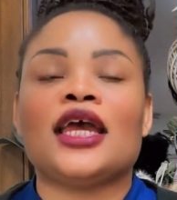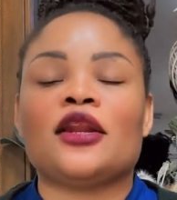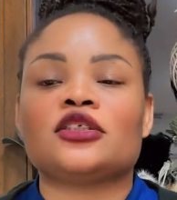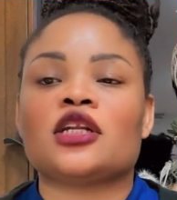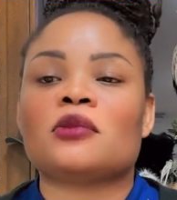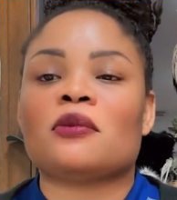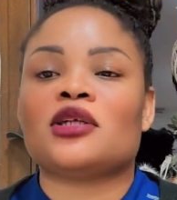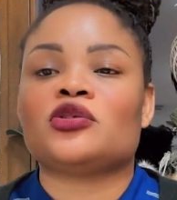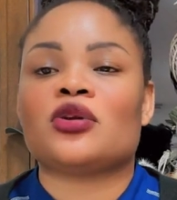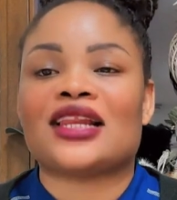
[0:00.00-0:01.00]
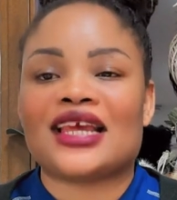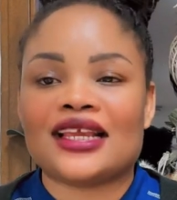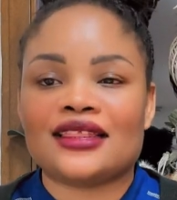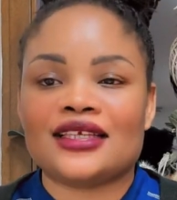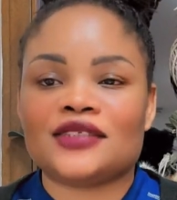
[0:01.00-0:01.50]
And also remember to
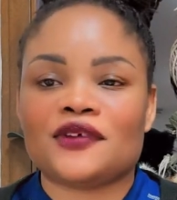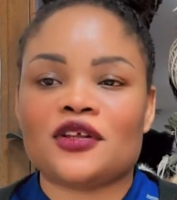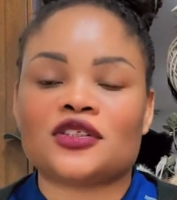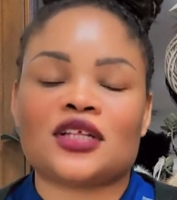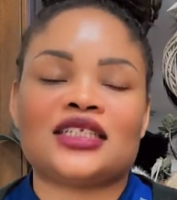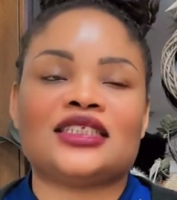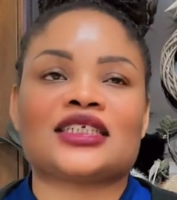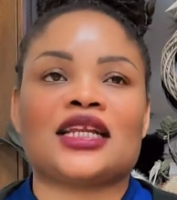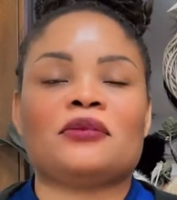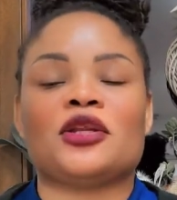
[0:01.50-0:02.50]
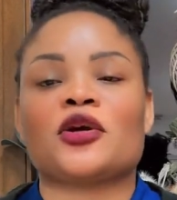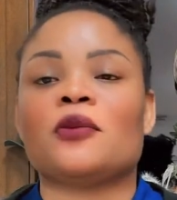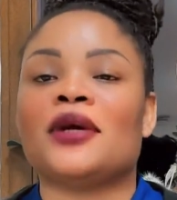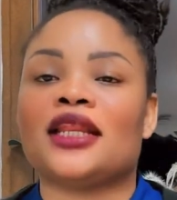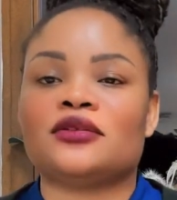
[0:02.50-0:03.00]
like this video so that it can be
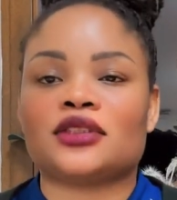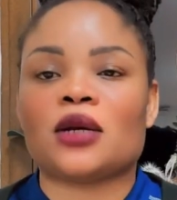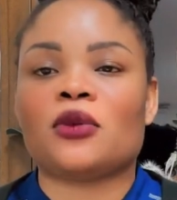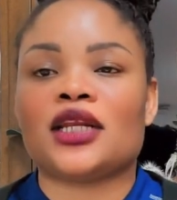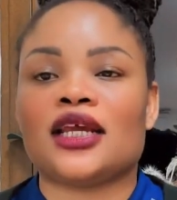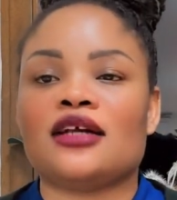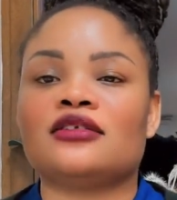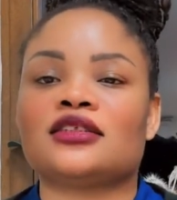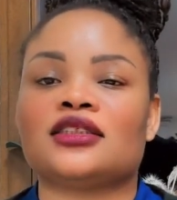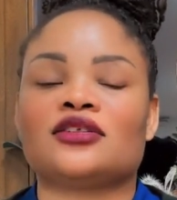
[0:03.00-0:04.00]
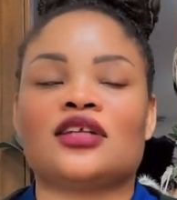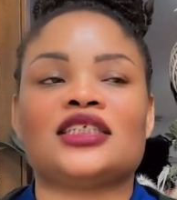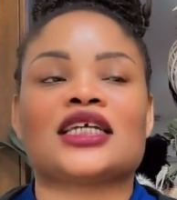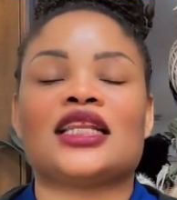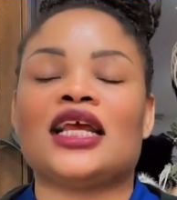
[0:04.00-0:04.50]
recommended to someone else, so
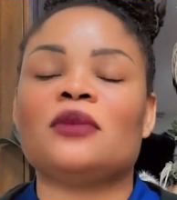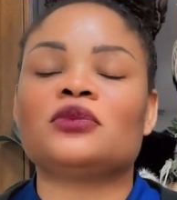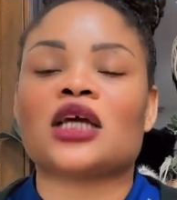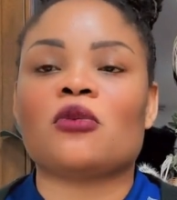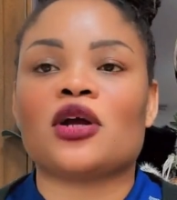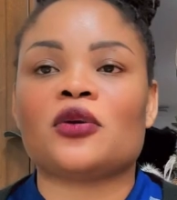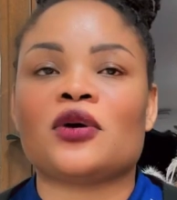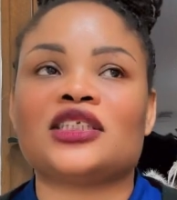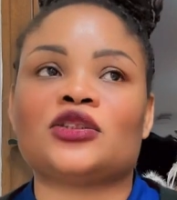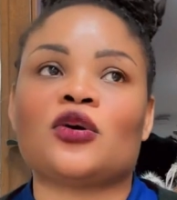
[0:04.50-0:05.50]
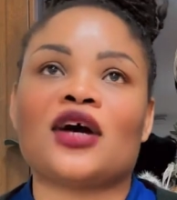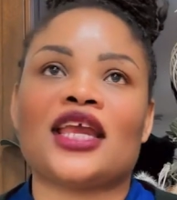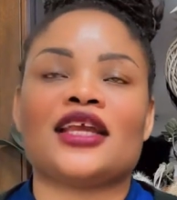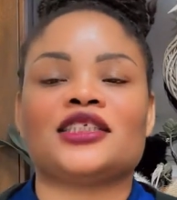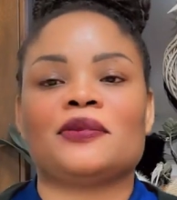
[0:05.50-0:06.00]
that it can help someone who has so
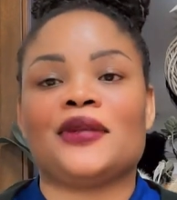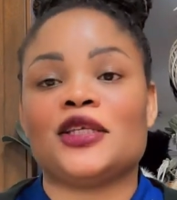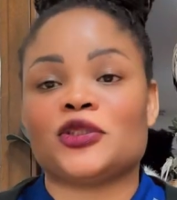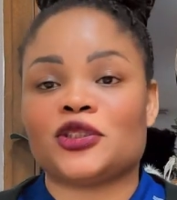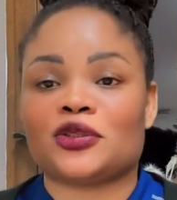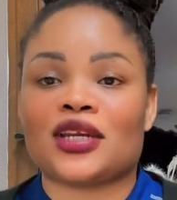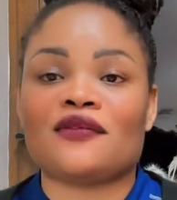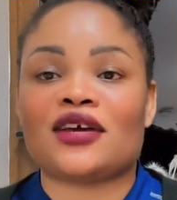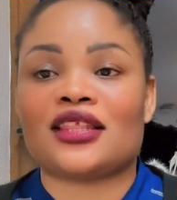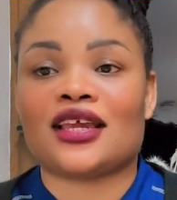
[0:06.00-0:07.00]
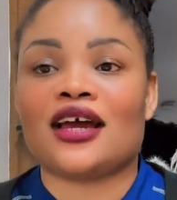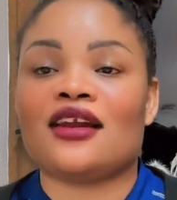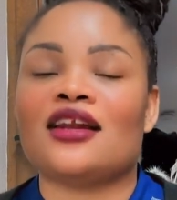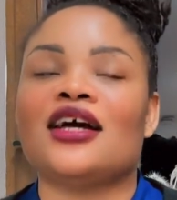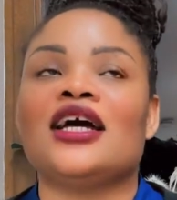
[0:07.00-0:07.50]
high expectations wherever they
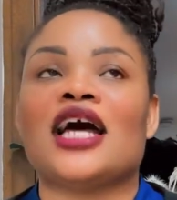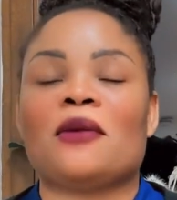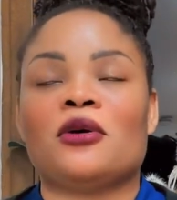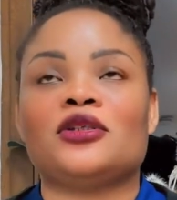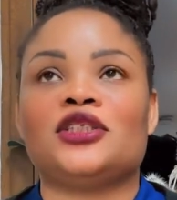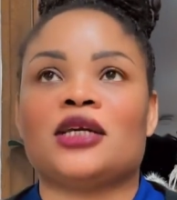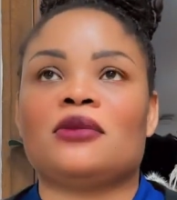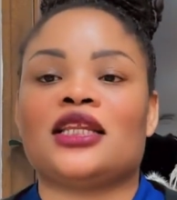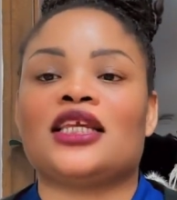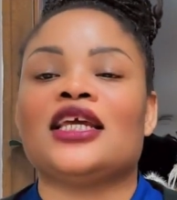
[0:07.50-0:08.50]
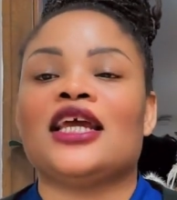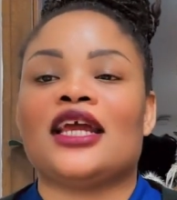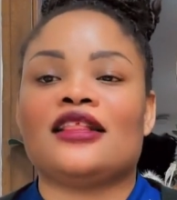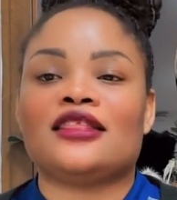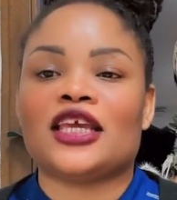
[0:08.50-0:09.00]
are about Germany.
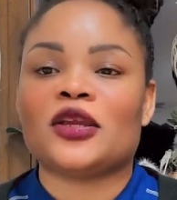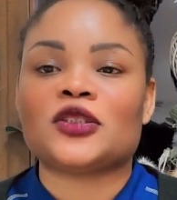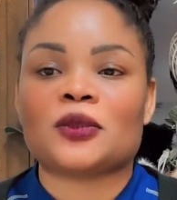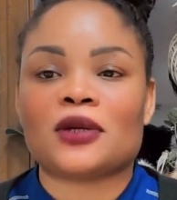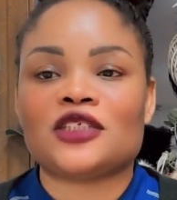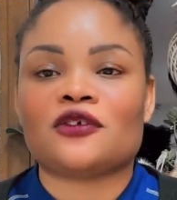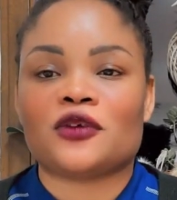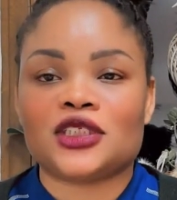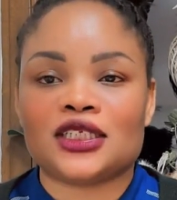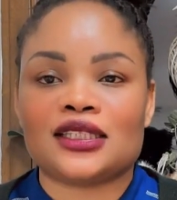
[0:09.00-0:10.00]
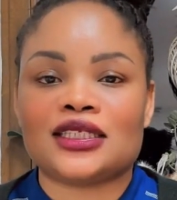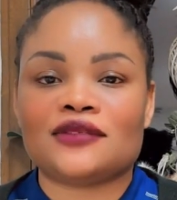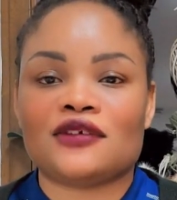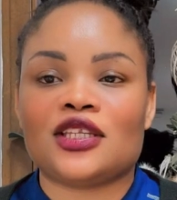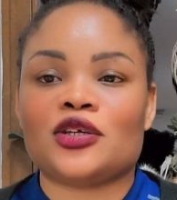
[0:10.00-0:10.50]
And thank you so much for watching
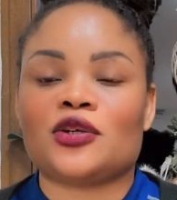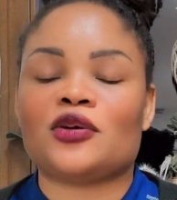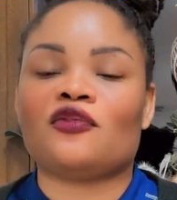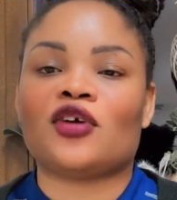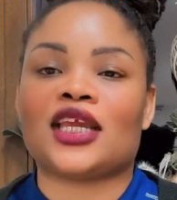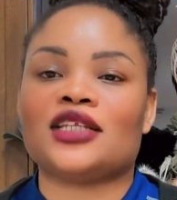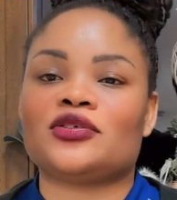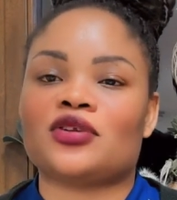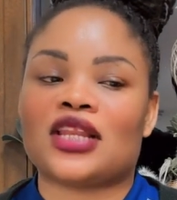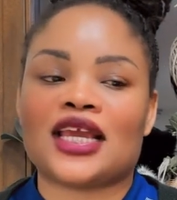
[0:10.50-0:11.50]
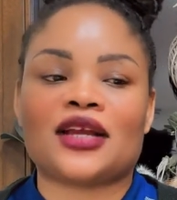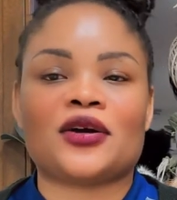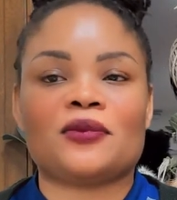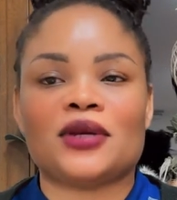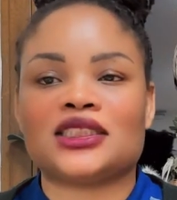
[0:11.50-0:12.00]
this video. Don't forget to like,
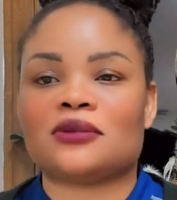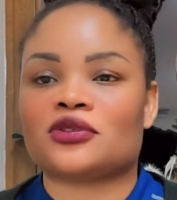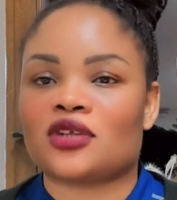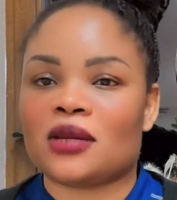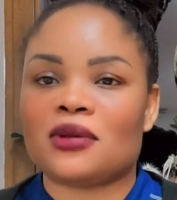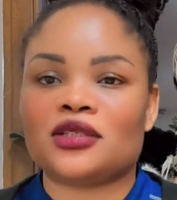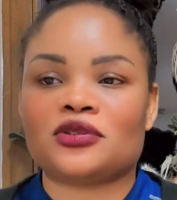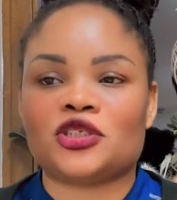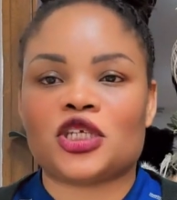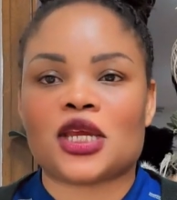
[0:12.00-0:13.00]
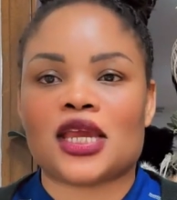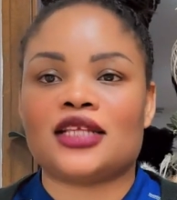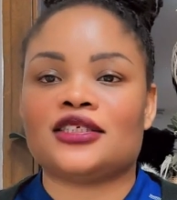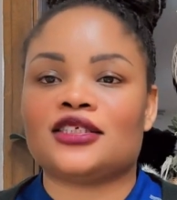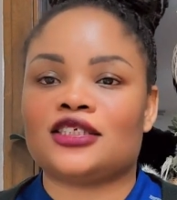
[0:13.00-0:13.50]
comment, subscribe, and to share.
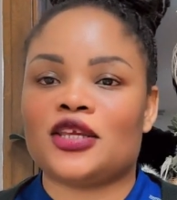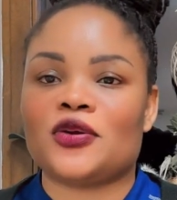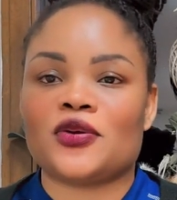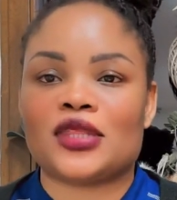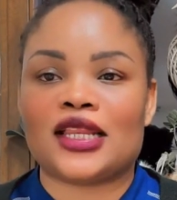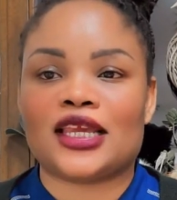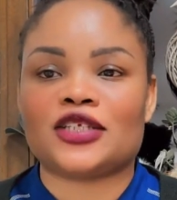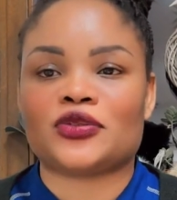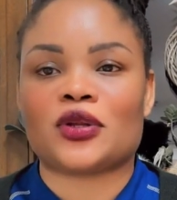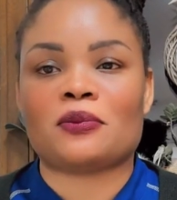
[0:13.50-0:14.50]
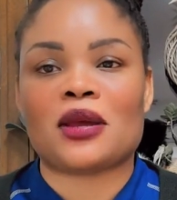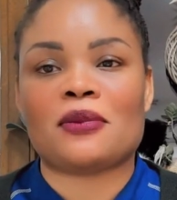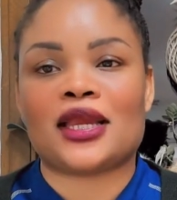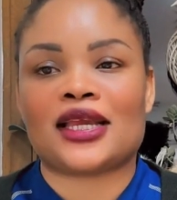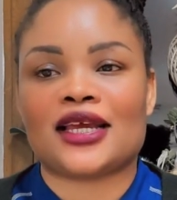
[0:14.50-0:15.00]
And see you in the next one.
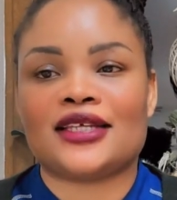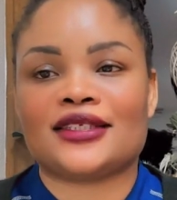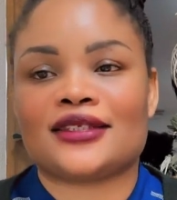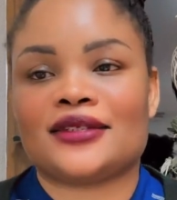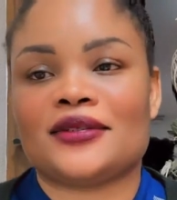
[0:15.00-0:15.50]
Bye-bye, guys.